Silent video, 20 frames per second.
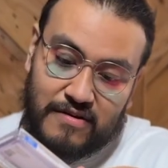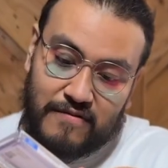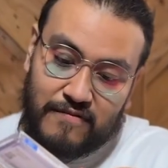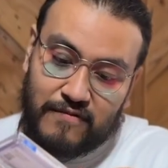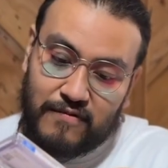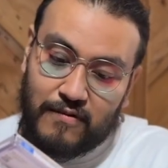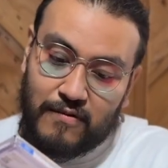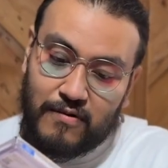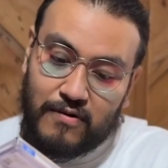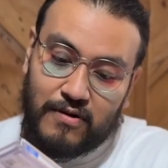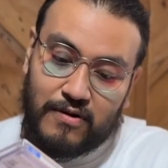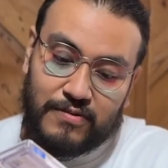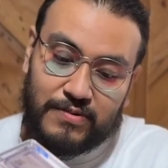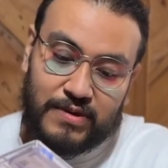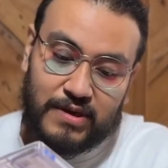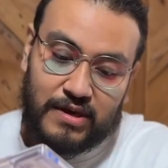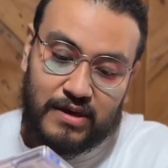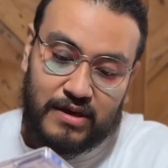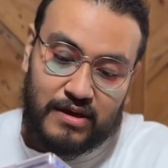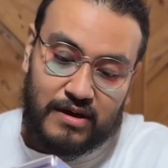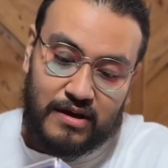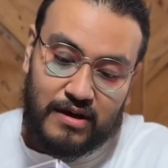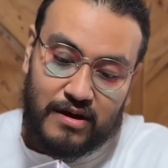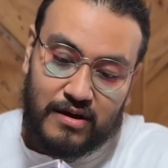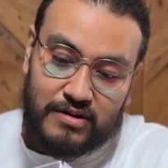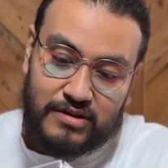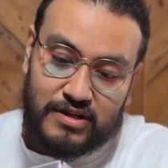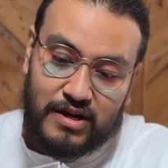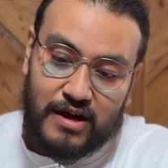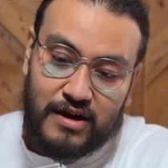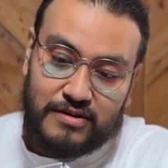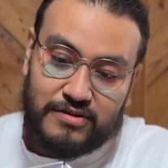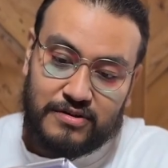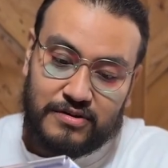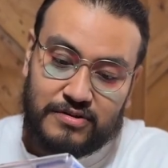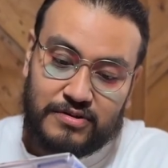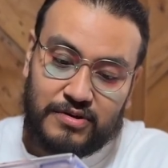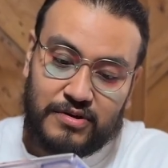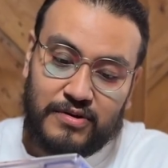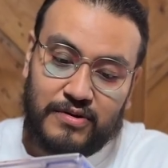for the
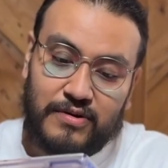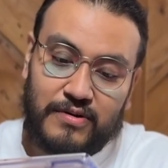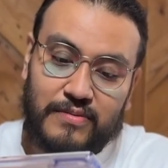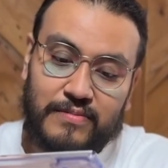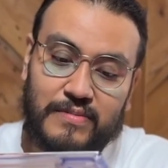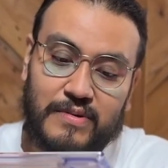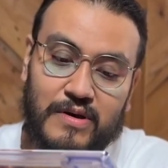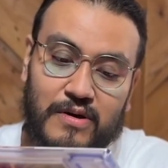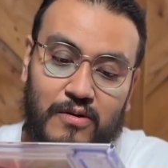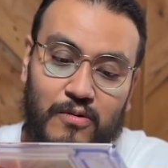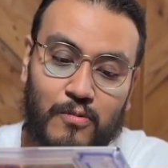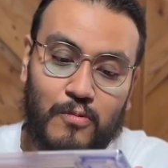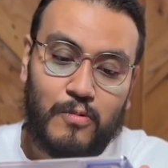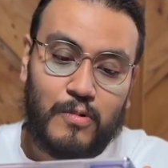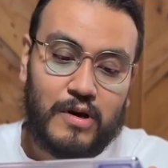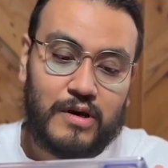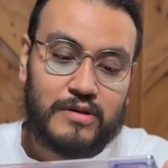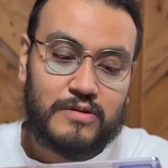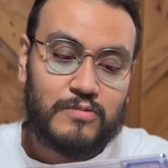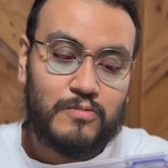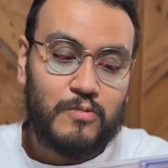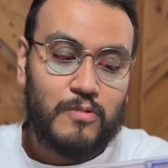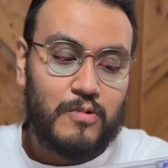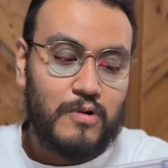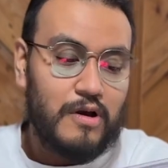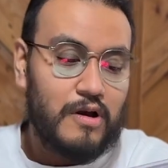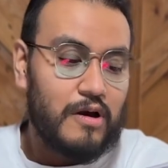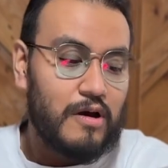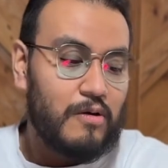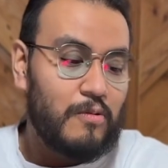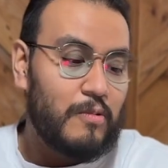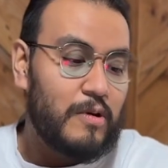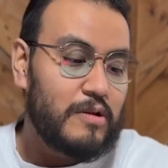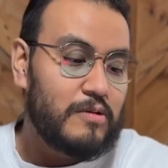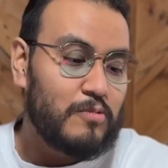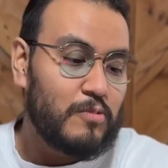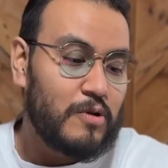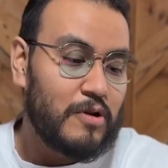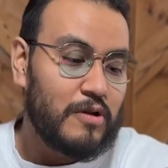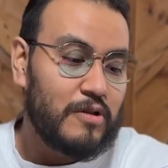Doctor Doom One
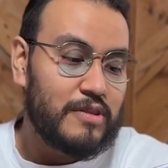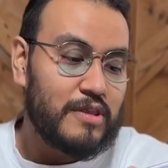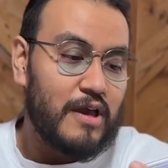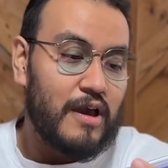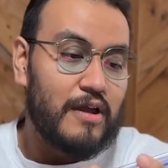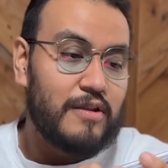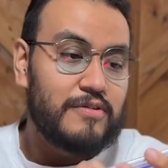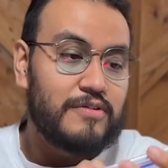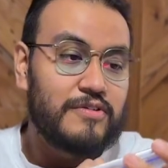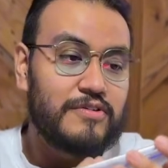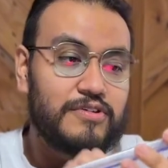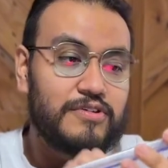World Under